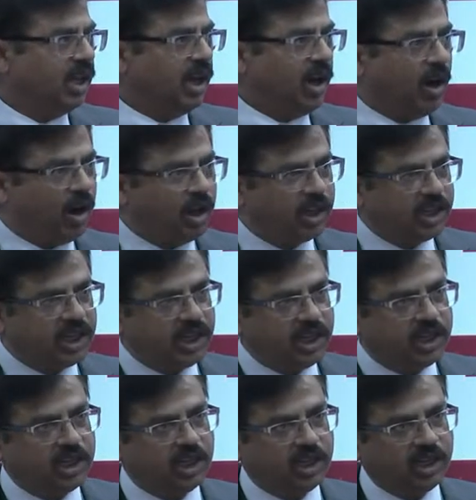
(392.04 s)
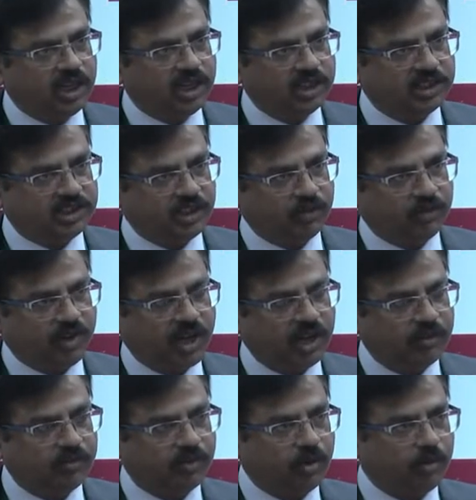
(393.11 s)
All the uh, sapphire
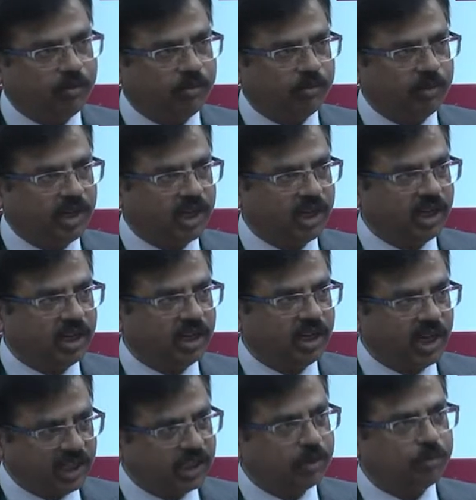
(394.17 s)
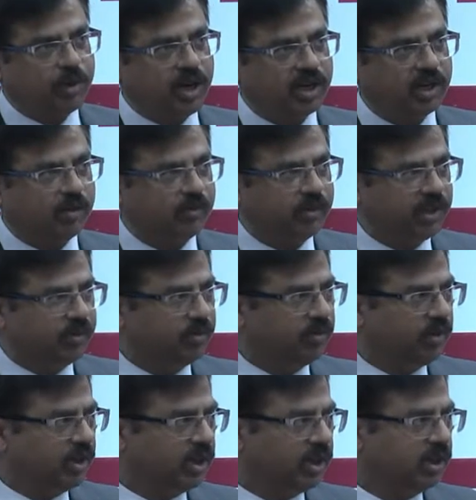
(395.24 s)
from other part of the
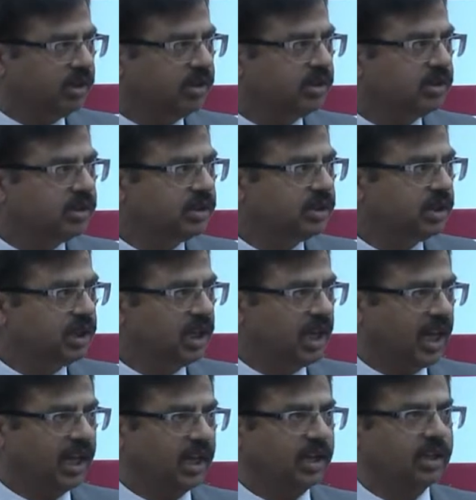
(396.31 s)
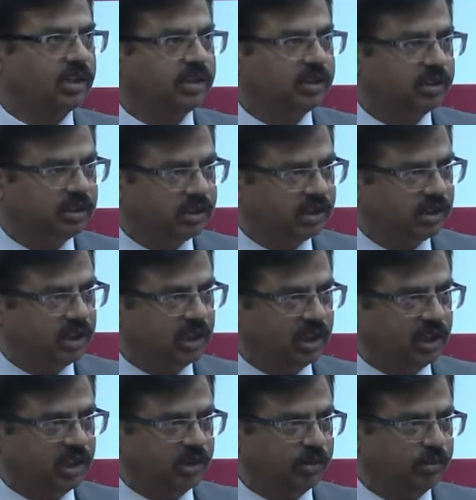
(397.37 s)
world like
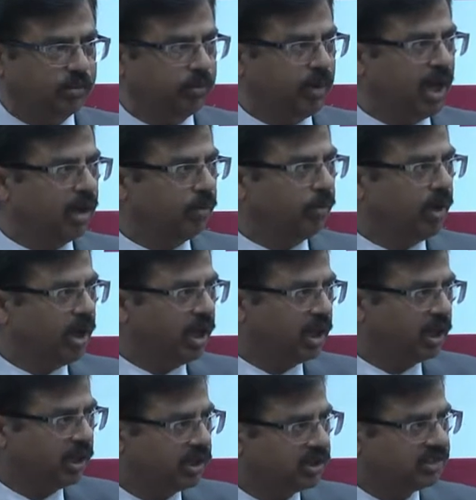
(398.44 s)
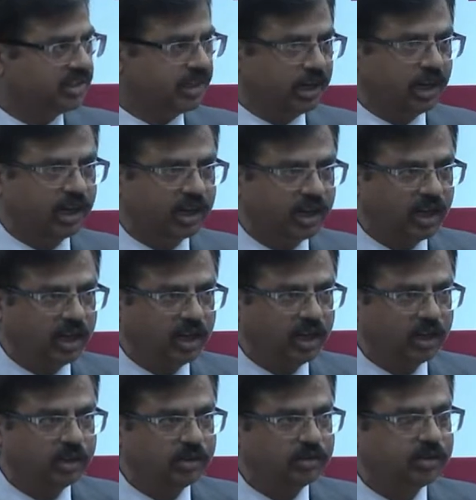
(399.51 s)
uh, Myanmar, Sri
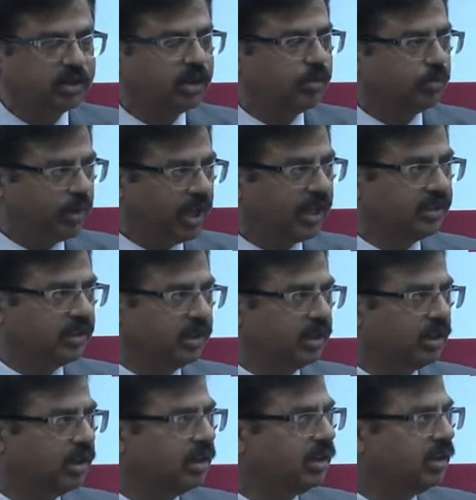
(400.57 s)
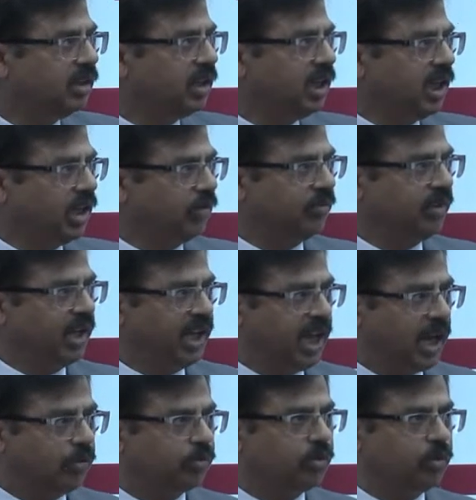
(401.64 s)
Lanka, Brazil, if they
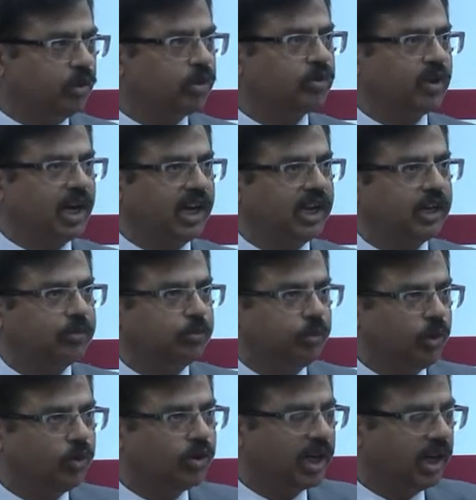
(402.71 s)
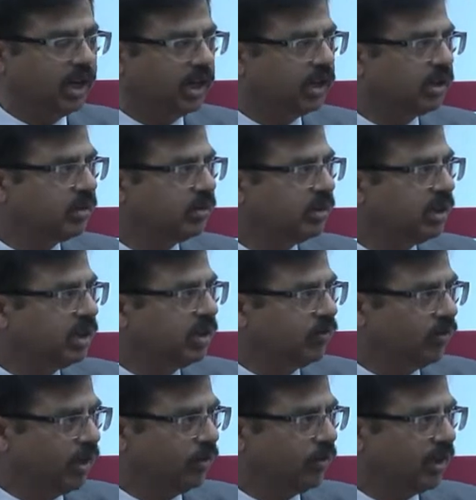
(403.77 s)
have good color, blue color,
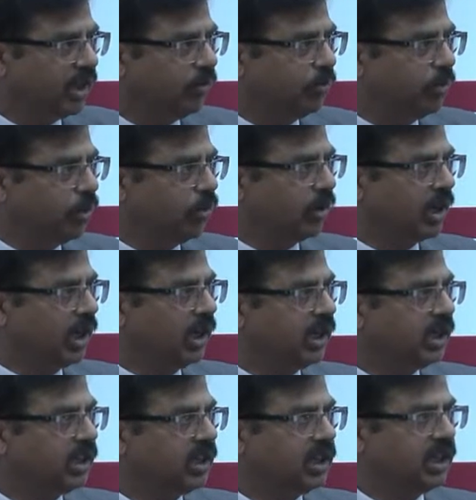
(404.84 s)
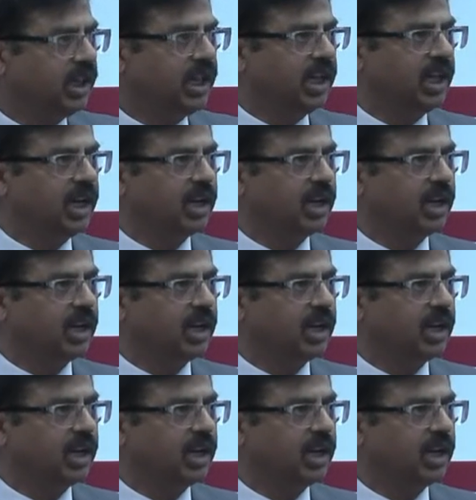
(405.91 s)
velvety blue color, they